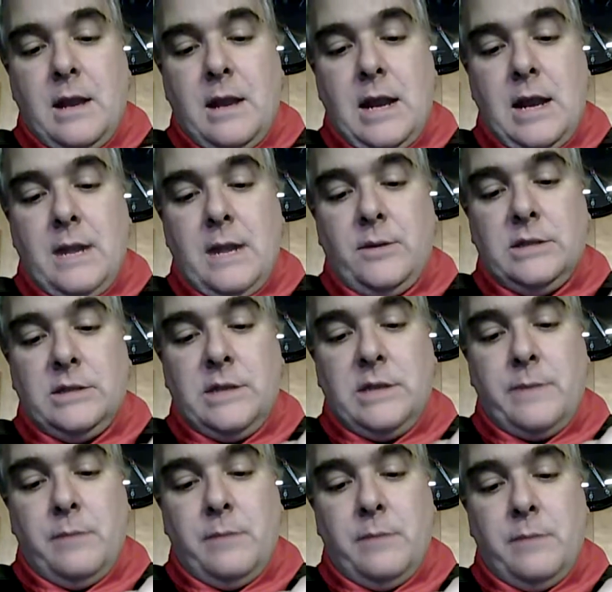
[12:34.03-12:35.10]
And I'm going to take
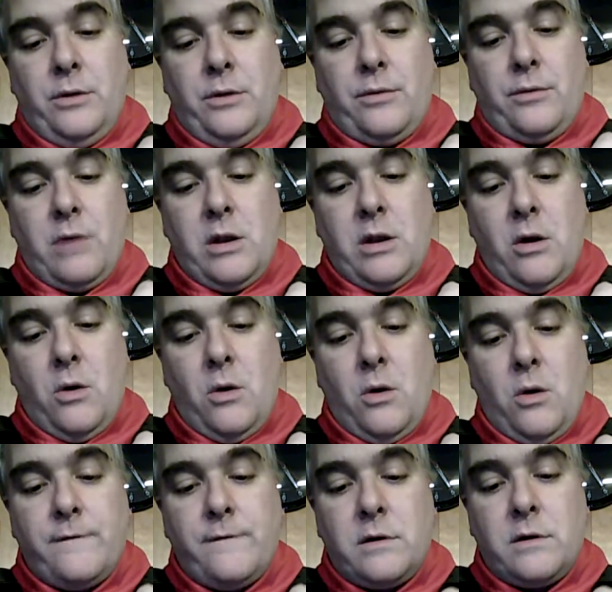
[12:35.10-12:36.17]
my blue thread
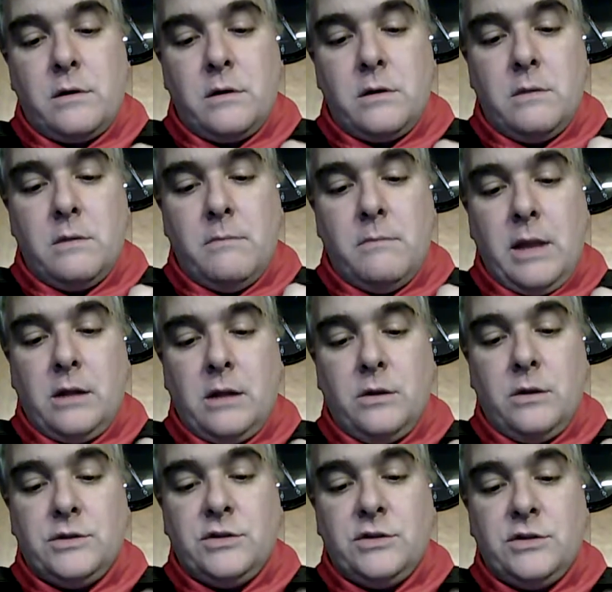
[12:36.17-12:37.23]
over my
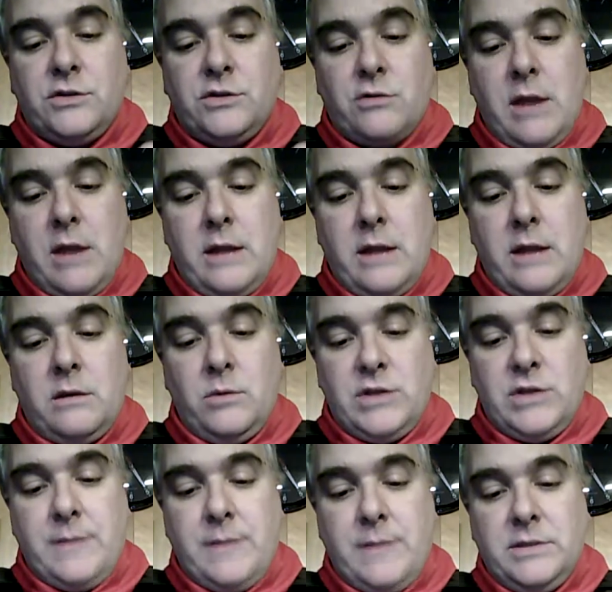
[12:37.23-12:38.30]
closest strand,
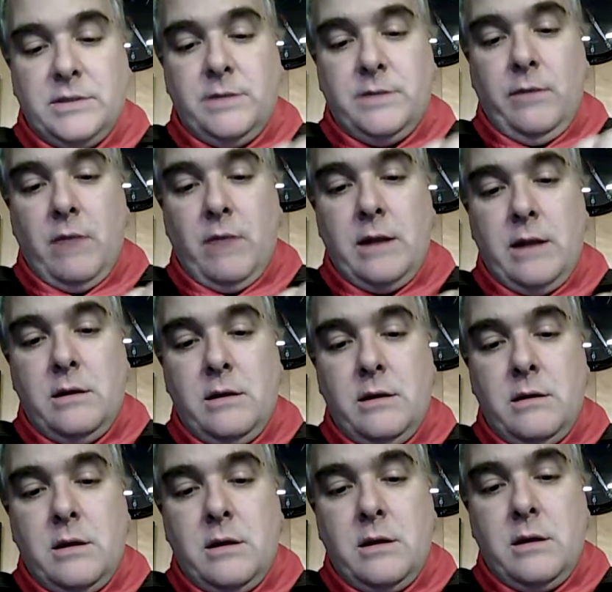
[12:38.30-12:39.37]
which happens to be red,
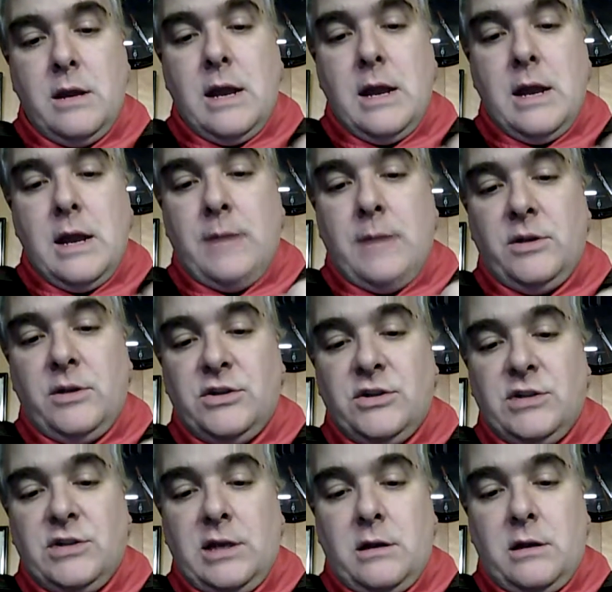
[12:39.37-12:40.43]
and I'm going to
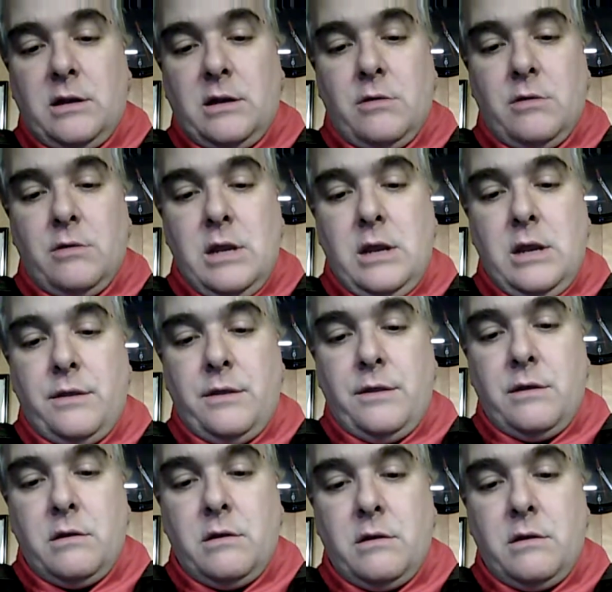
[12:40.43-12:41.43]
stick it underneath